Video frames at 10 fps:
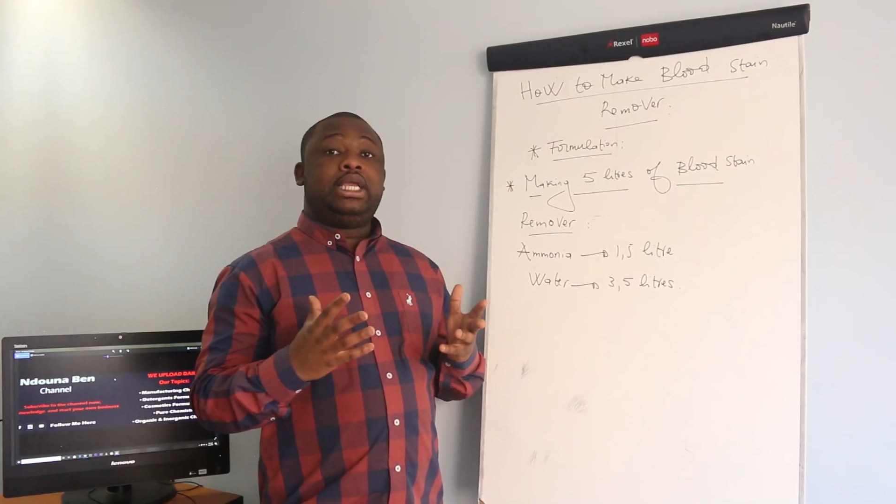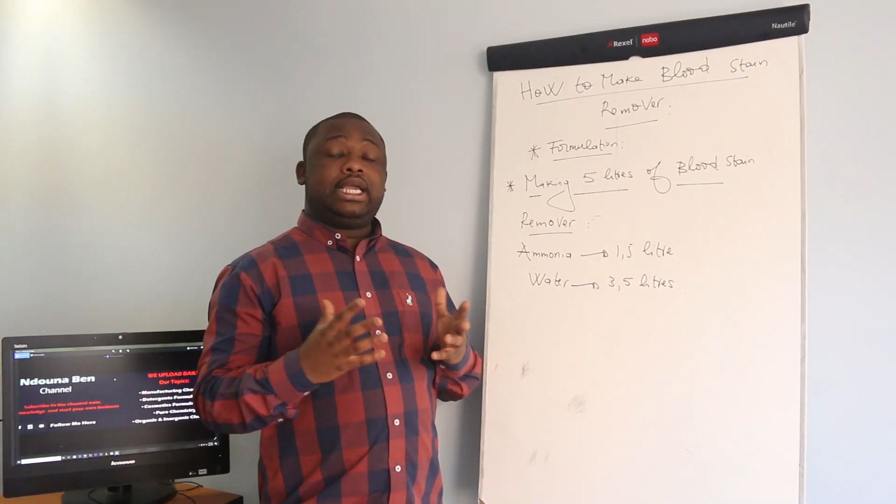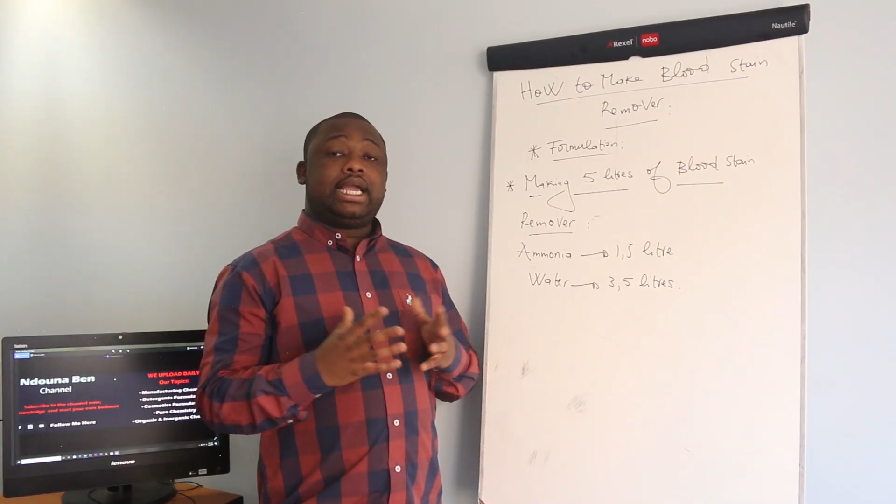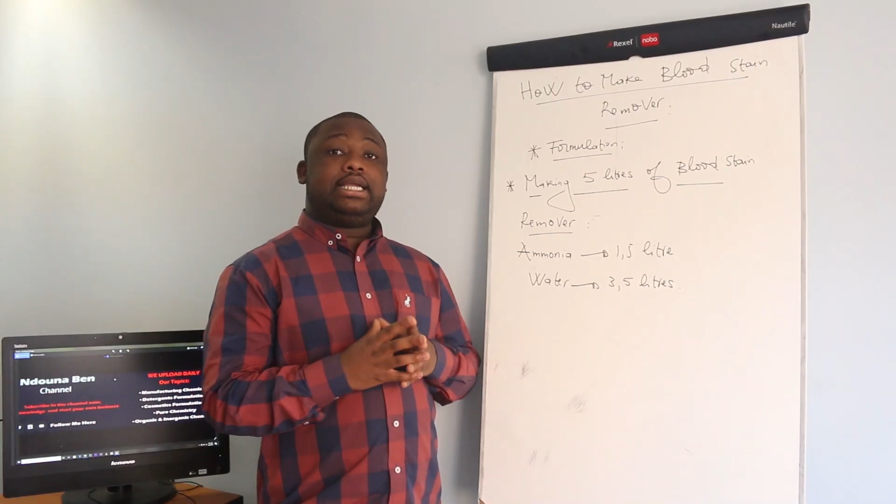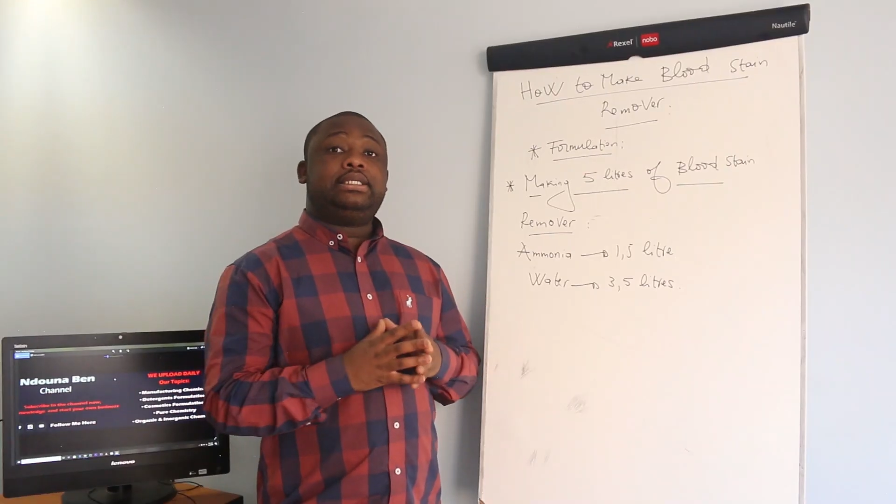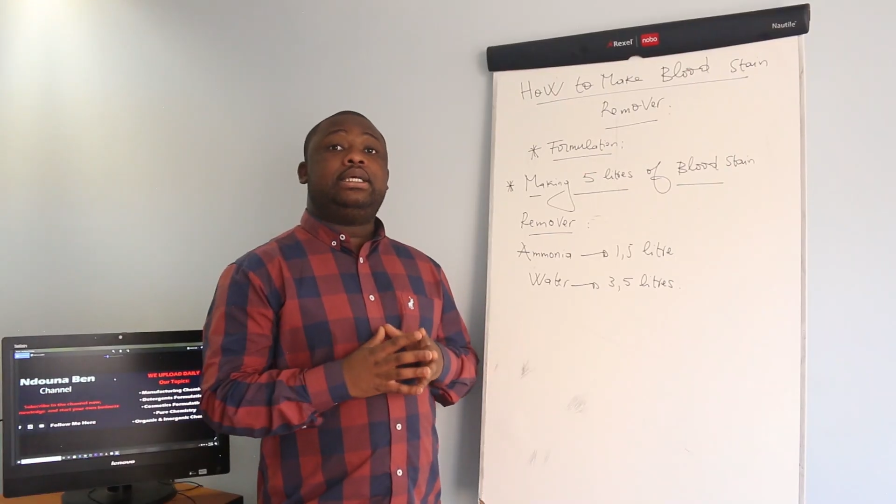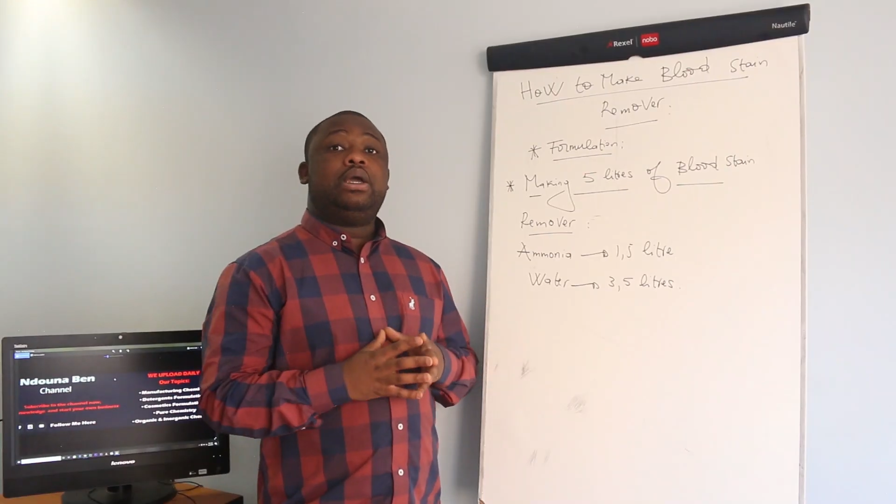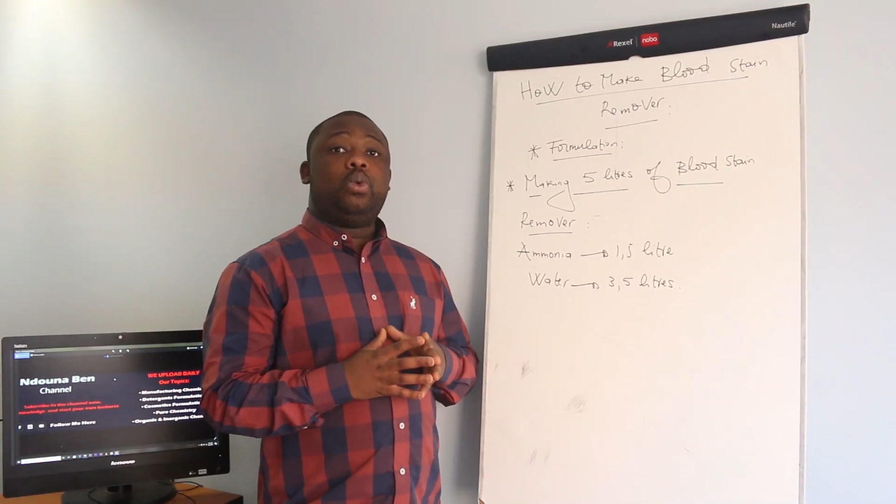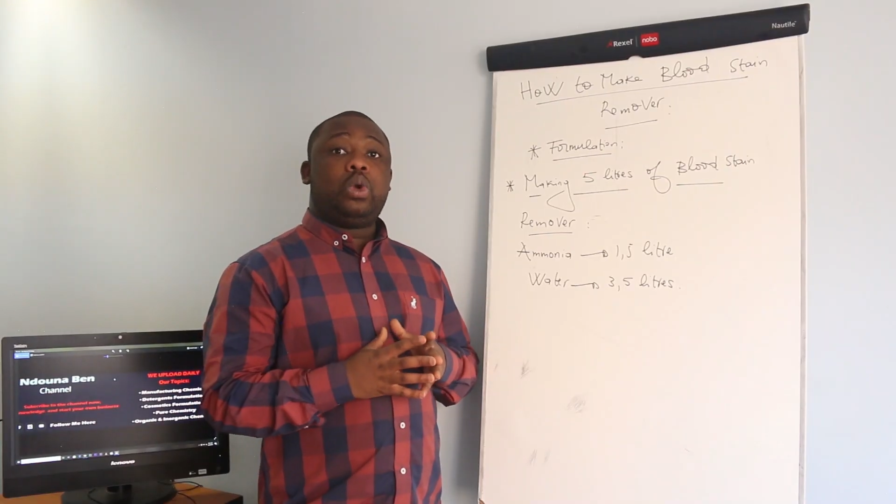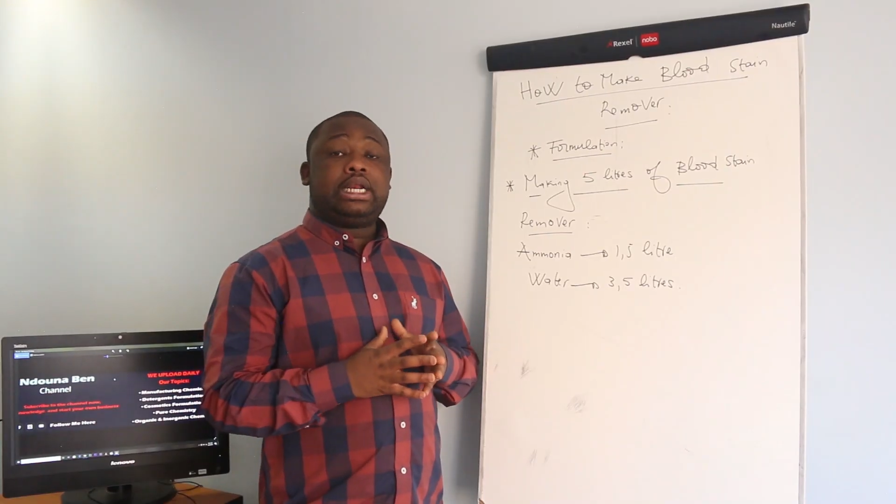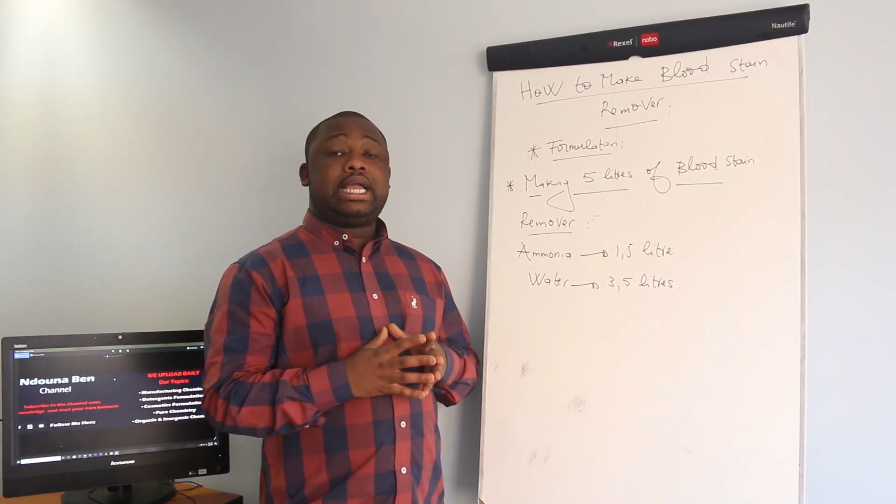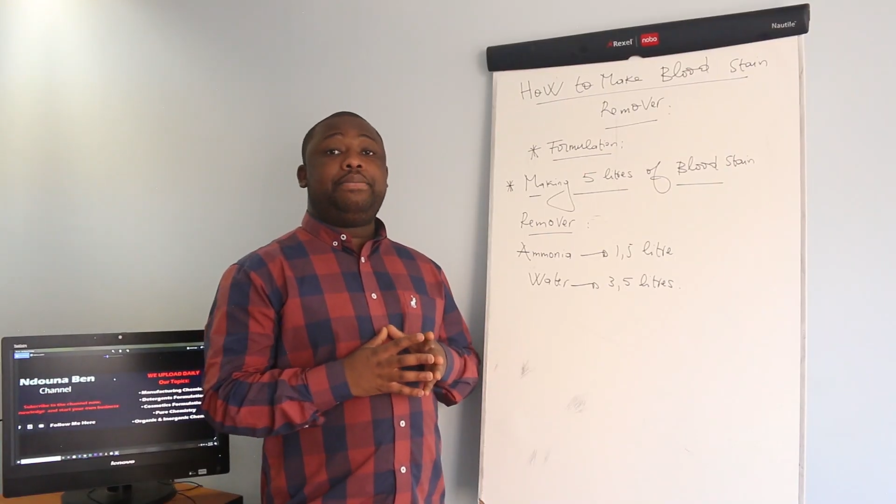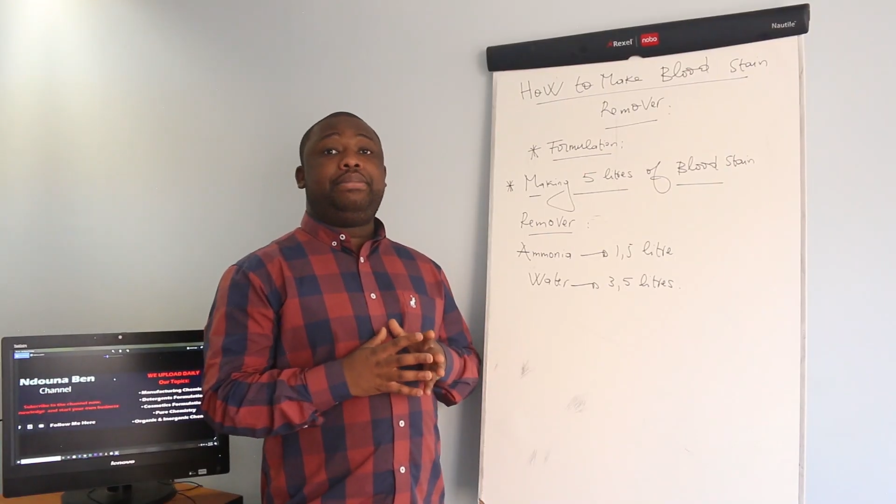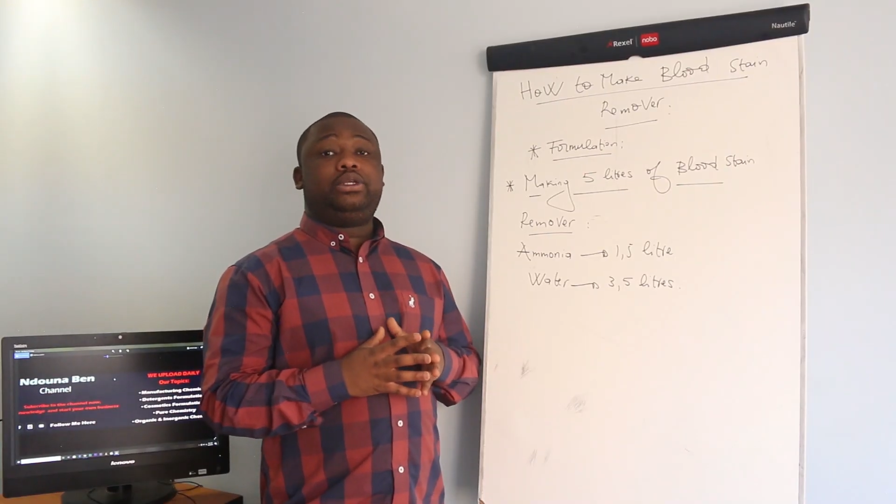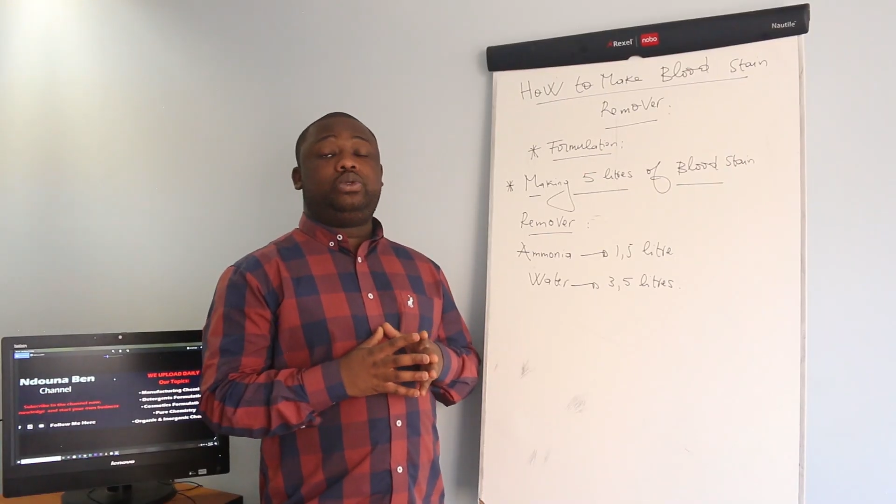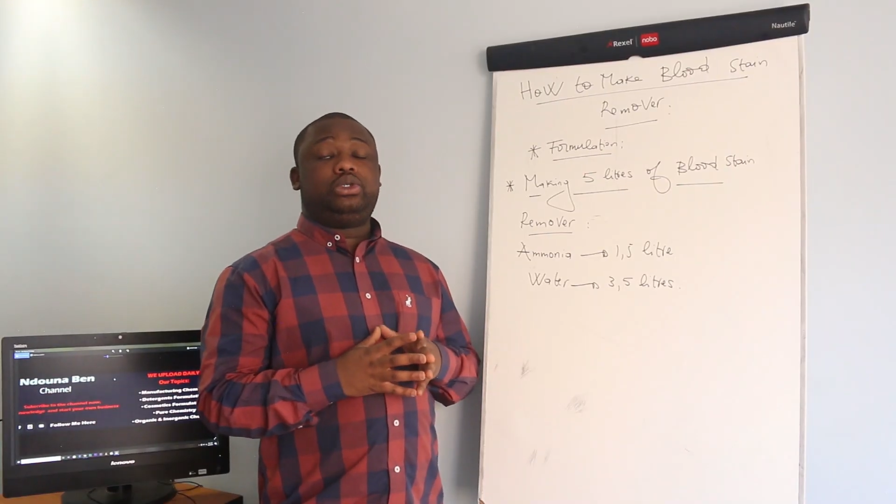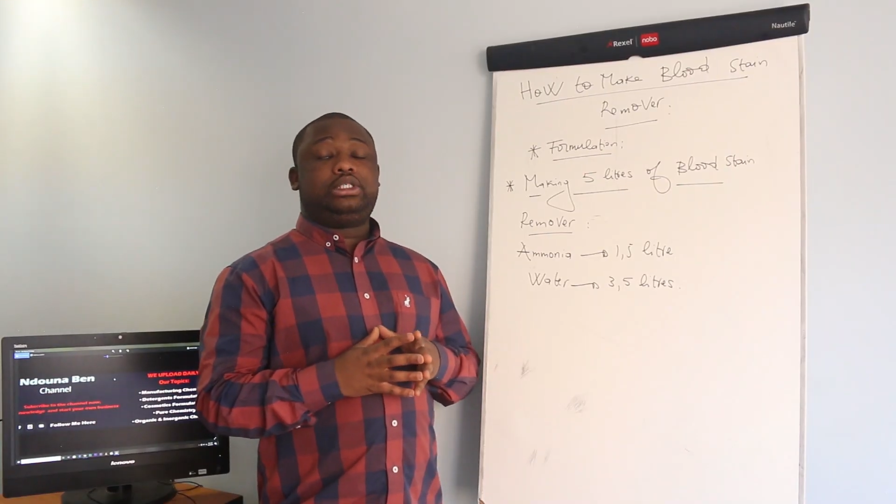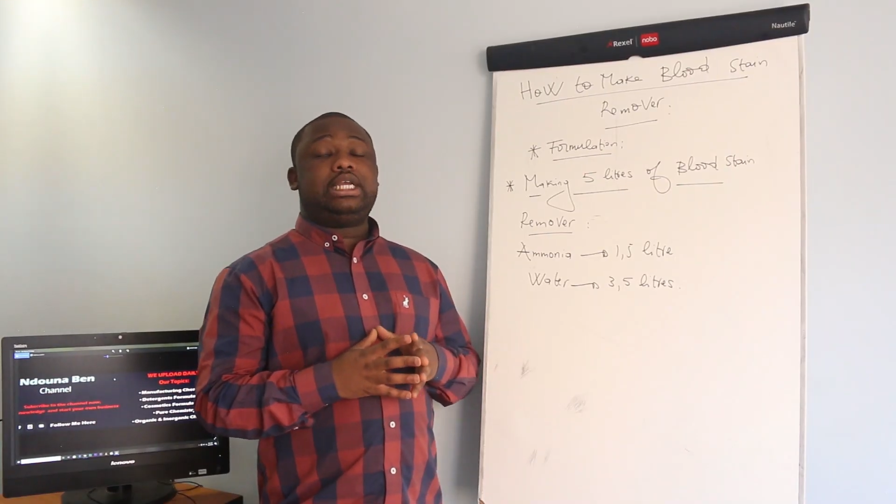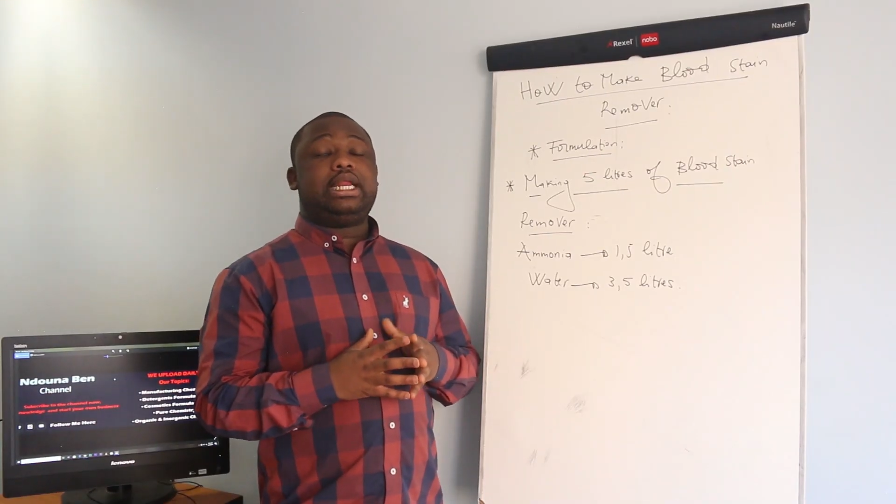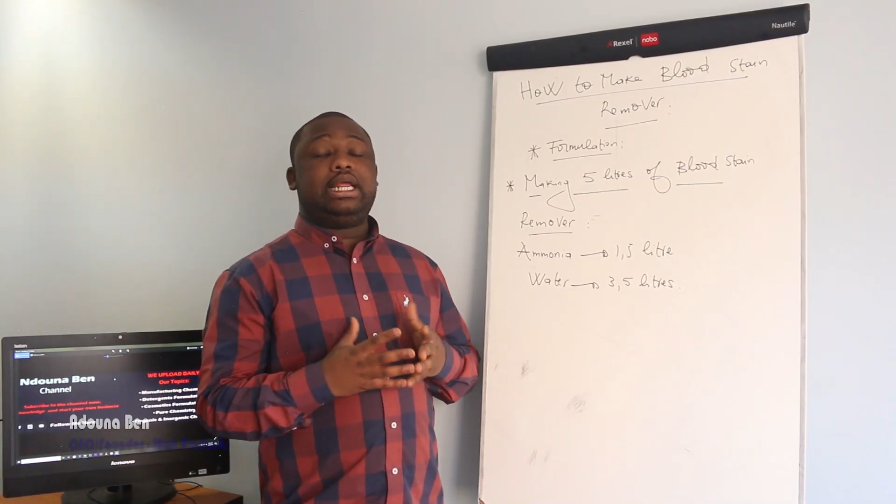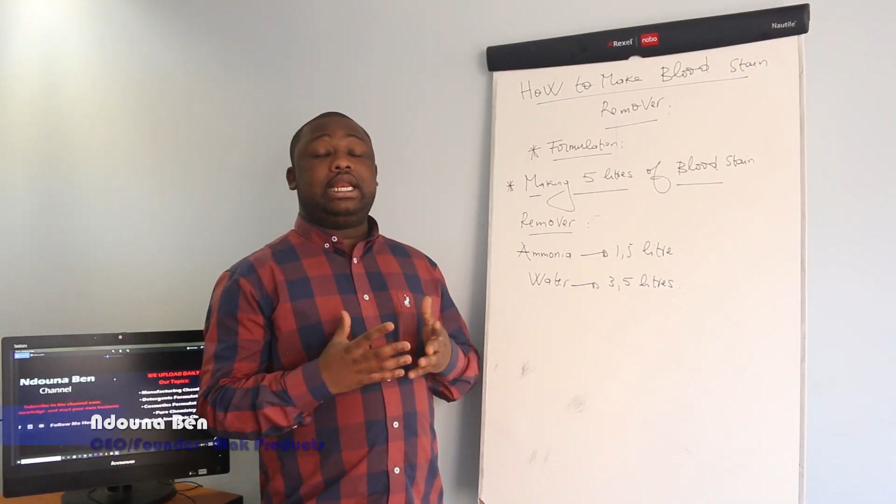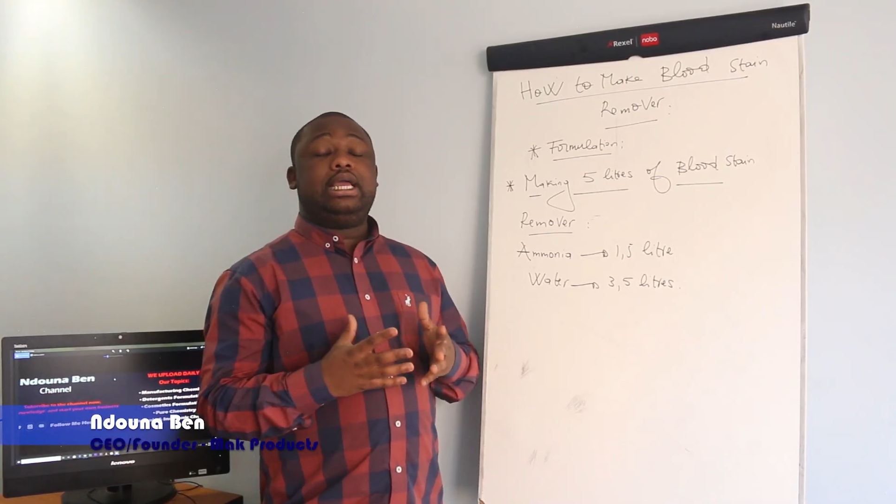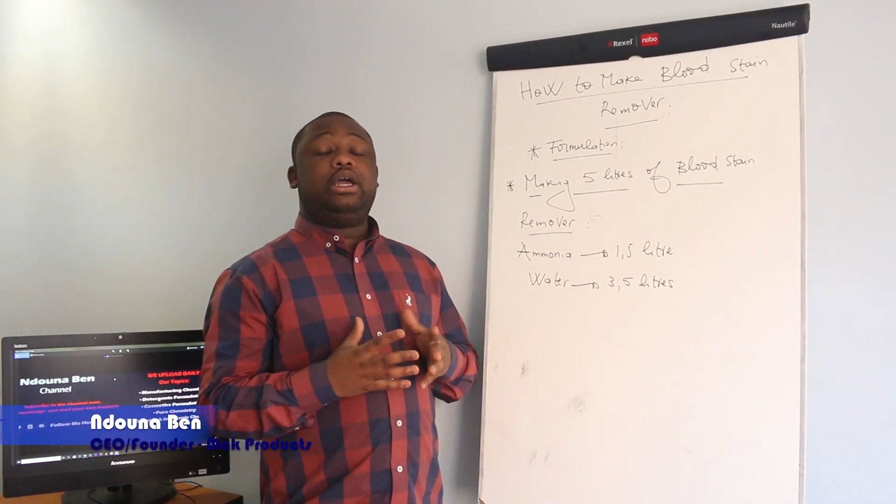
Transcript: Hey guys, welcome back to the channel.